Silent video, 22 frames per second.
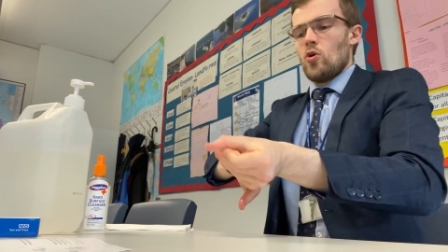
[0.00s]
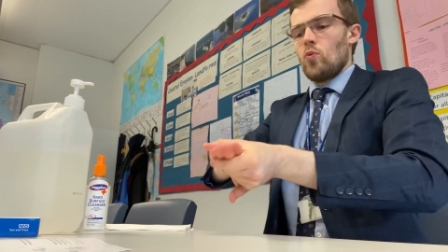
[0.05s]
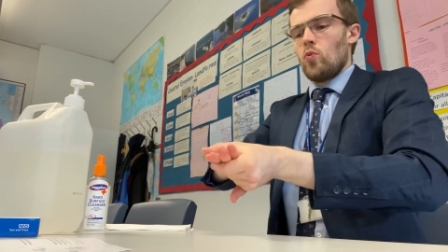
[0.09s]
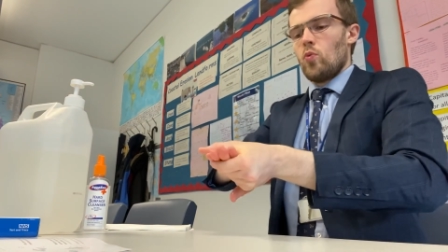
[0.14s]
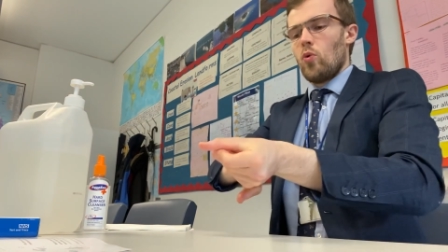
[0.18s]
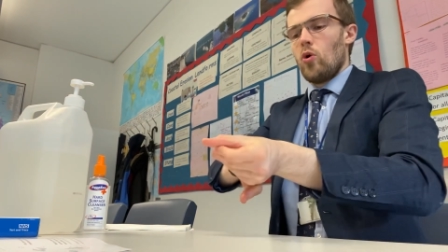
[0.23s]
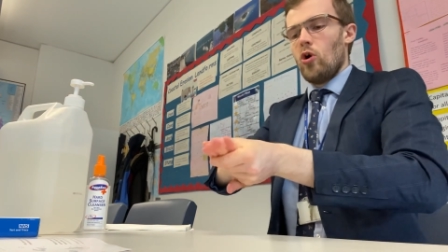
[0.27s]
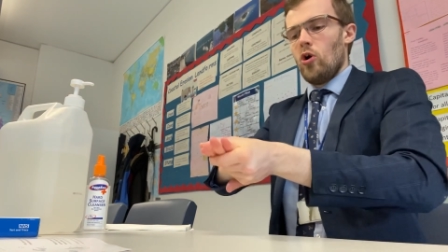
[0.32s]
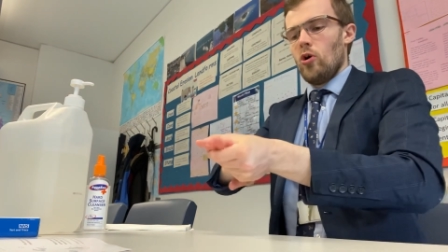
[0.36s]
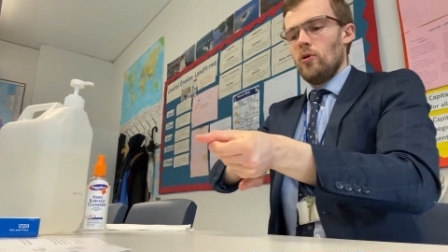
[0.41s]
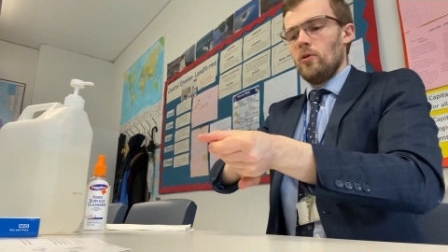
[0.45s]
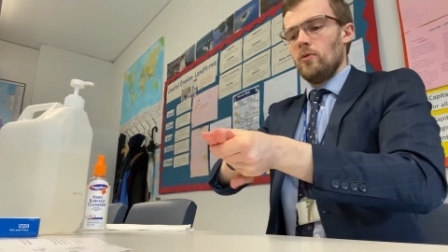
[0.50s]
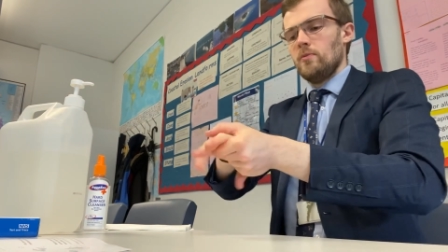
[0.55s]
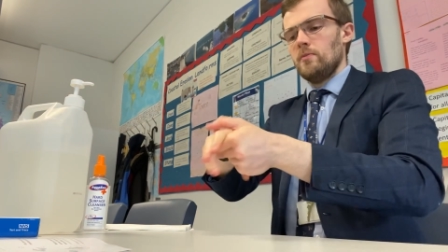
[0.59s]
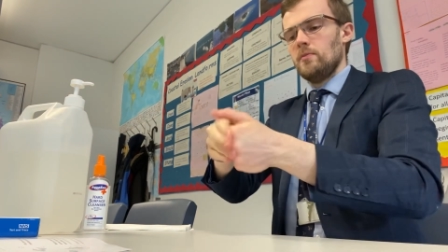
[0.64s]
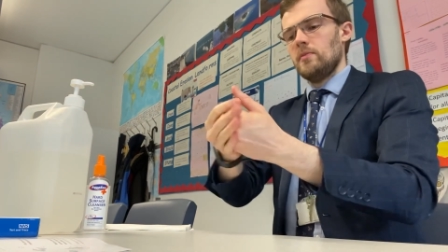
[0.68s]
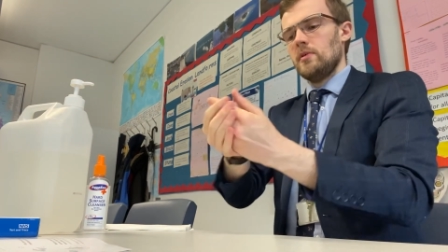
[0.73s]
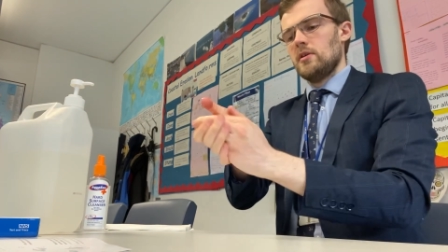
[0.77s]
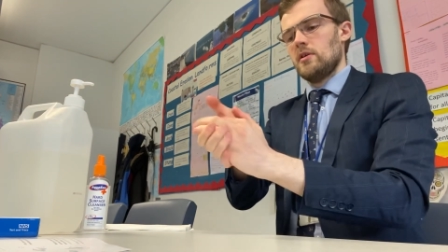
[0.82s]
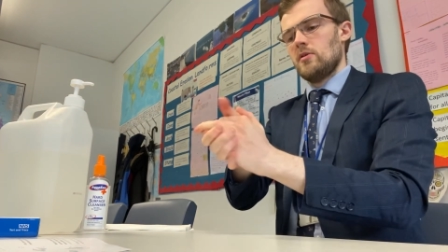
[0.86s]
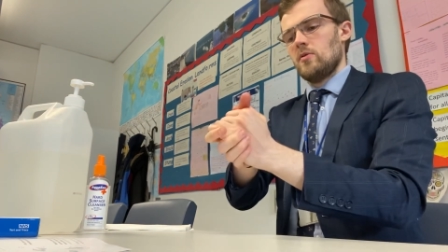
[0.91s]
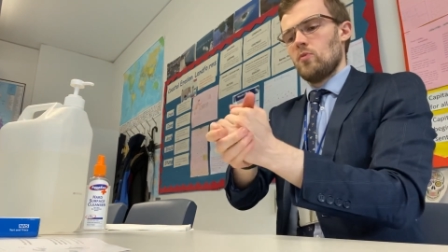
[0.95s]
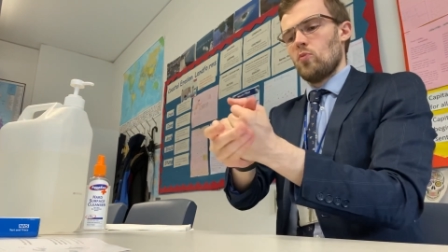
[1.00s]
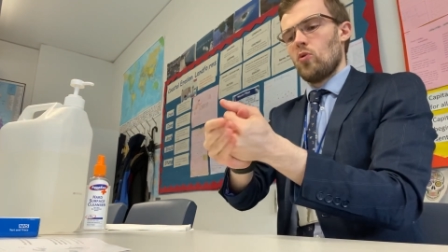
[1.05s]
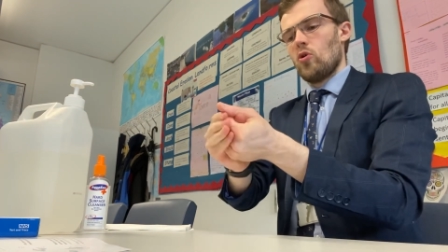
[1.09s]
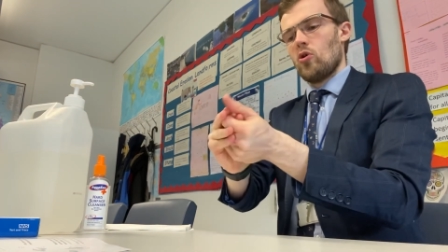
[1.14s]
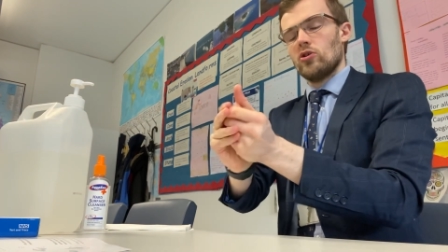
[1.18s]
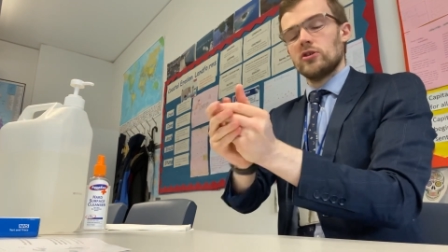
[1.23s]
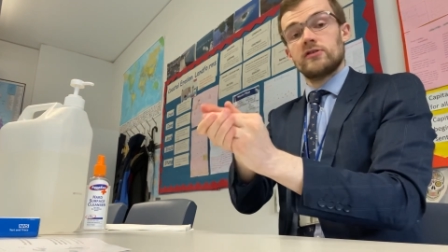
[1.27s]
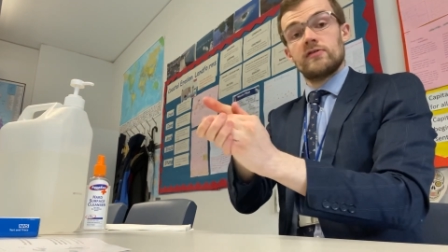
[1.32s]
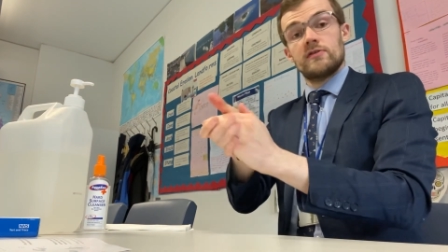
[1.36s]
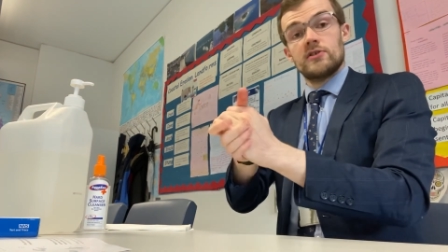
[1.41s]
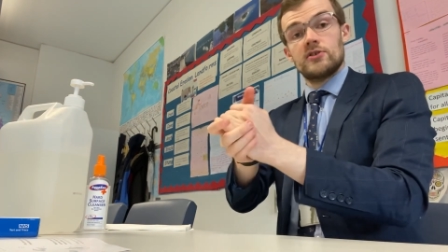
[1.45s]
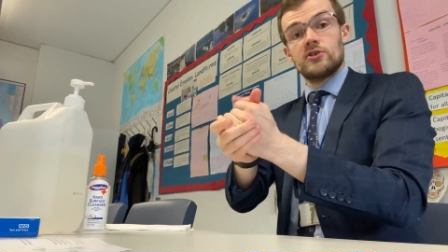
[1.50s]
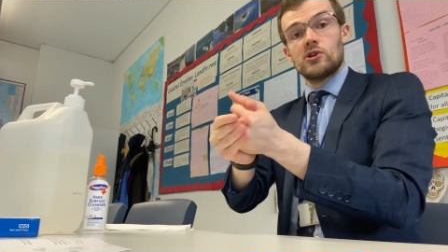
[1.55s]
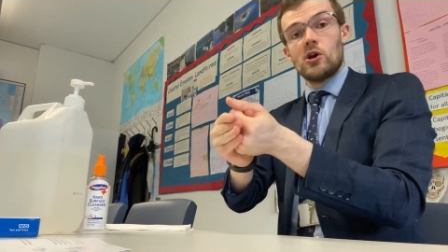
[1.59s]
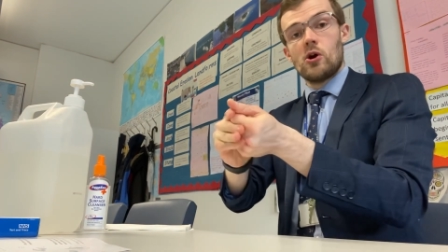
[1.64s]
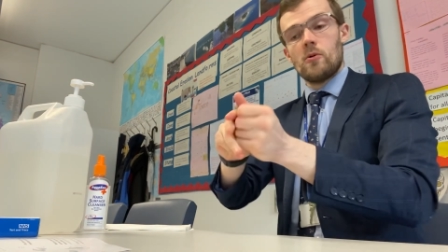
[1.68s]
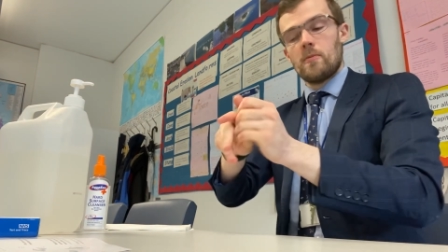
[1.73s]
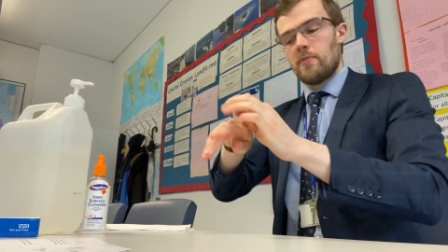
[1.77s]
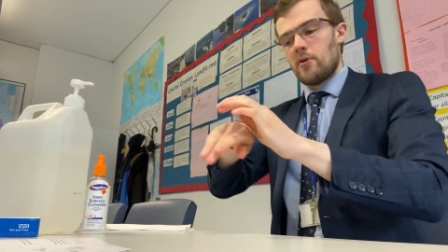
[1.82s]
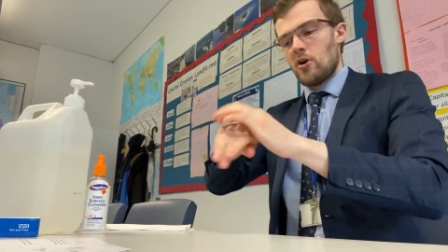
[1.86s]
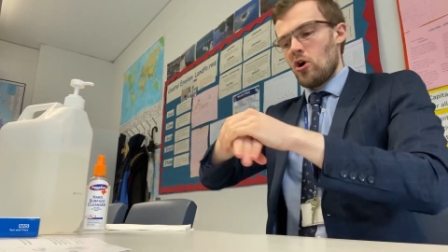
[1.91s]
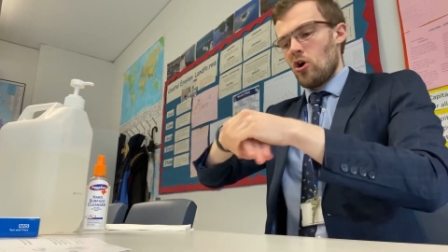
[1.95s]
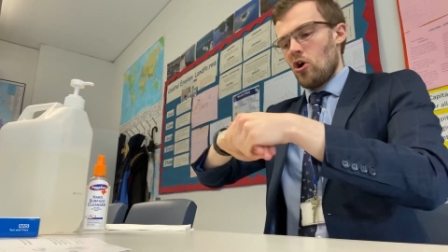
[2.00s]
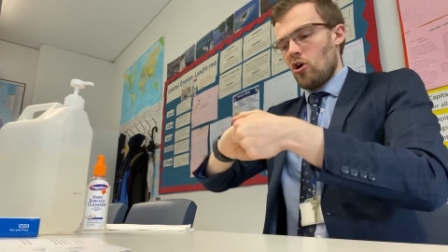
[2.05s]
warm water and soap,